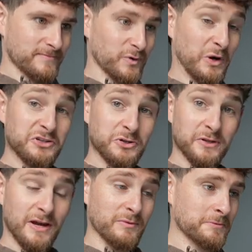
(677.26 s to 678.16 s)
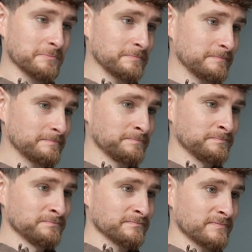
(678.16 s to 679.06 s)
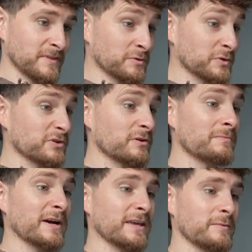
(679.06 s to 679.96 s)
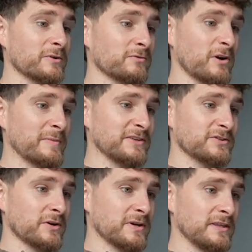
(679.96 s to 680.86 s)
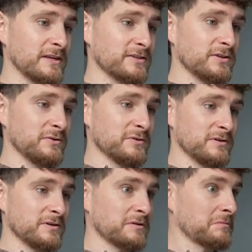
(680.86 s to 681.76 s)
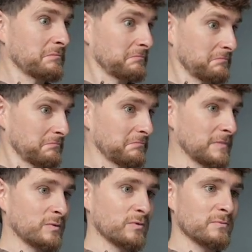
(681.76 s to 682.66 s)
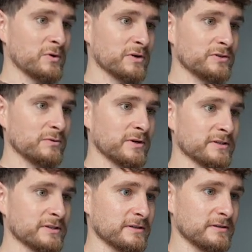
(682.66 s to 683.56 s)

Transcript: Quite enjoyed that one. There was also a My Chemical Romance joke in there too. What more could you want?